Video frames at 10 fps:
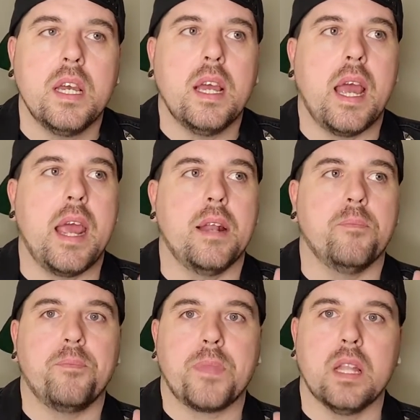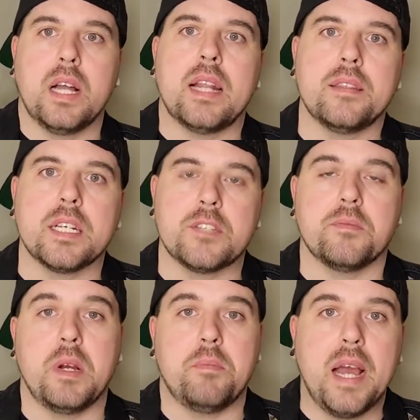and a lot of things from
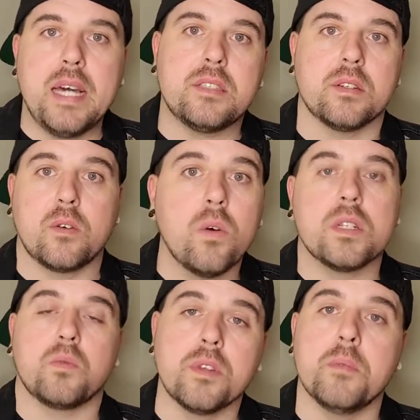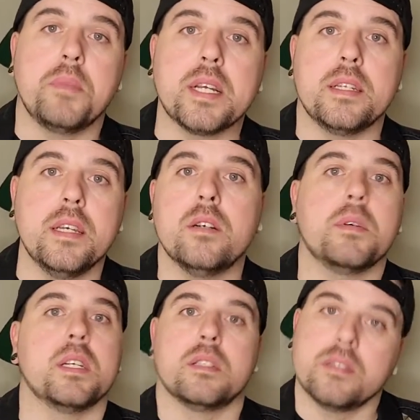my past, of course, were the big deal
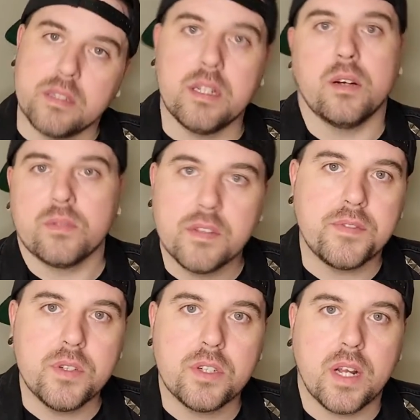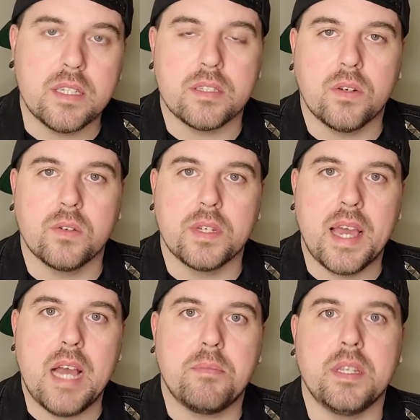because, the future hasn't totally
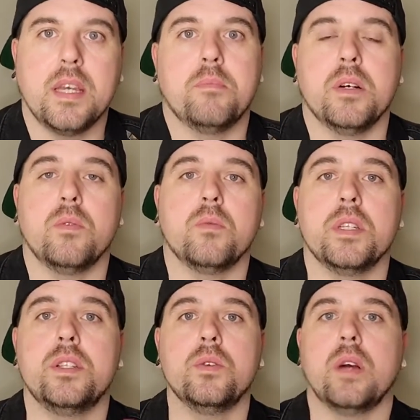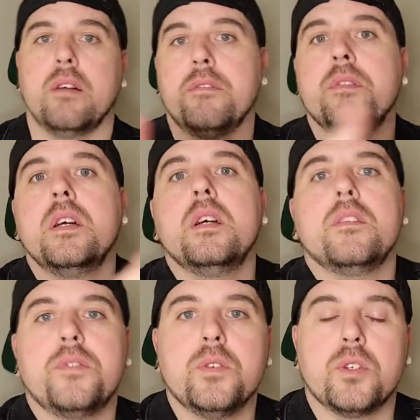happened yet, but we do have
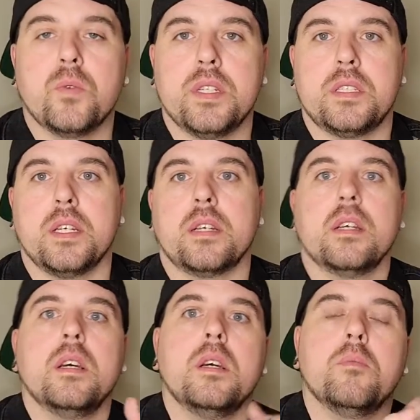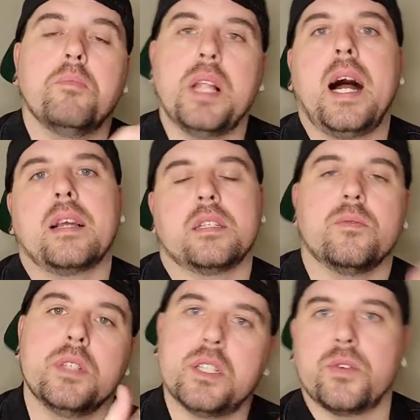futuristic blocks
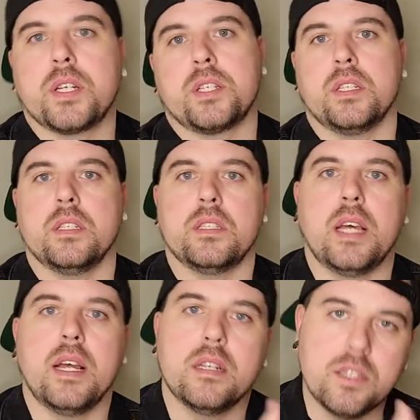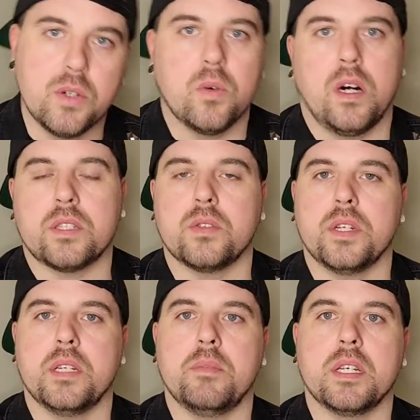and restrictions that do also
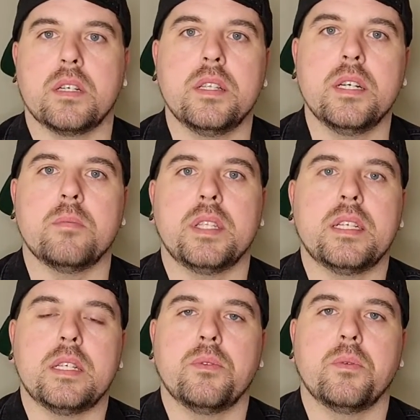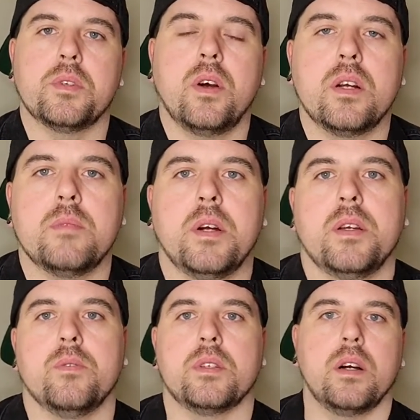need to be cleared. But that's not what we're talking about
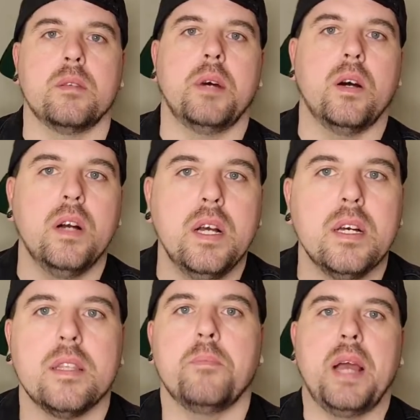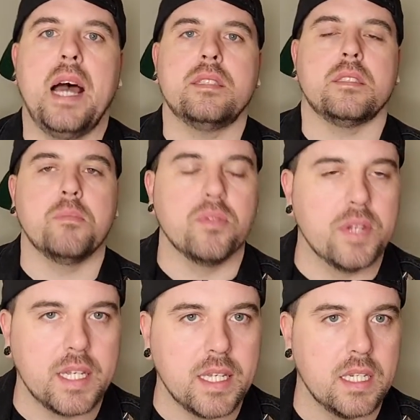here. We're talking about the past
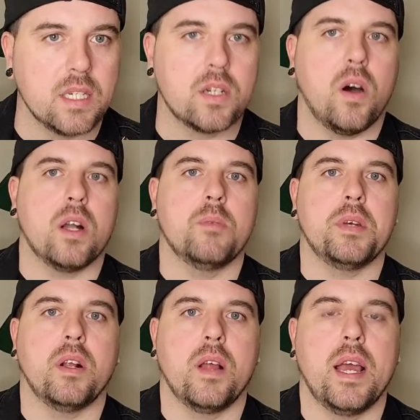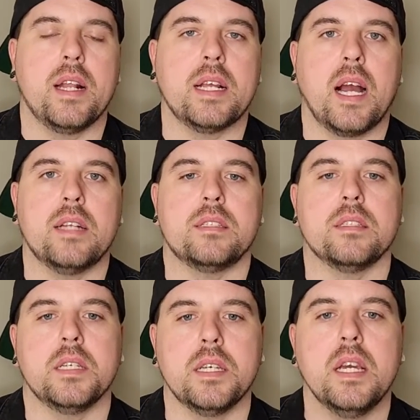debris getting caught up in our head
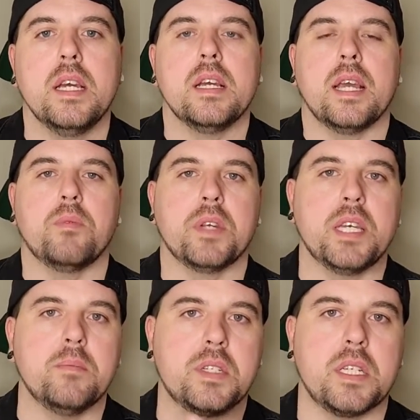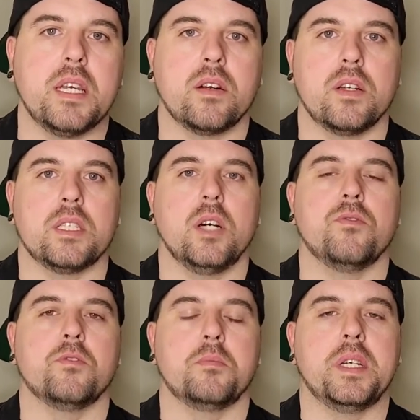constantly, and we keep seeing
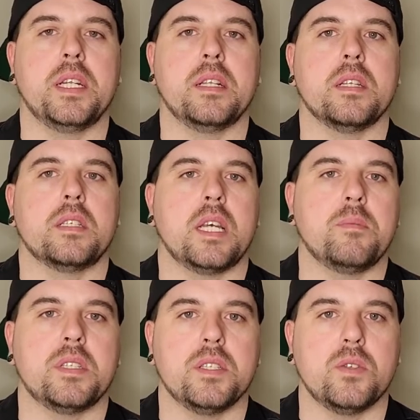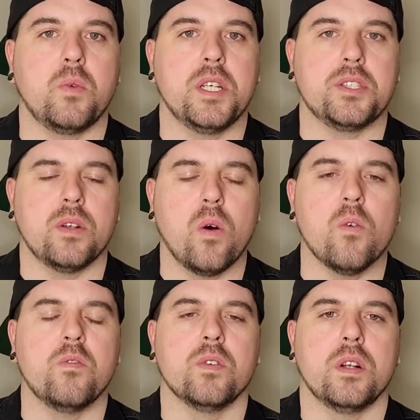ourselves repeating the same situation
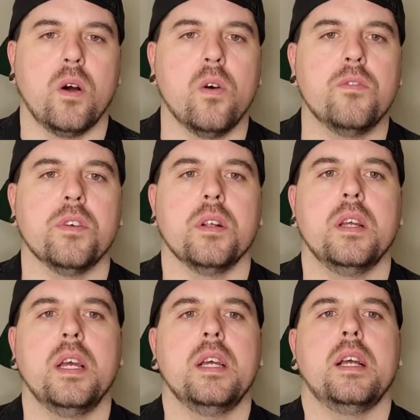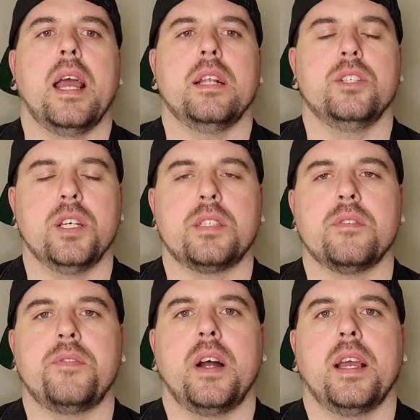over and over and
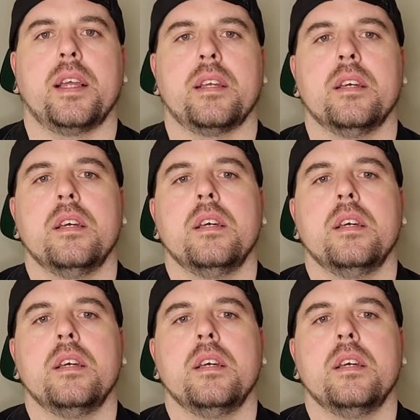justifying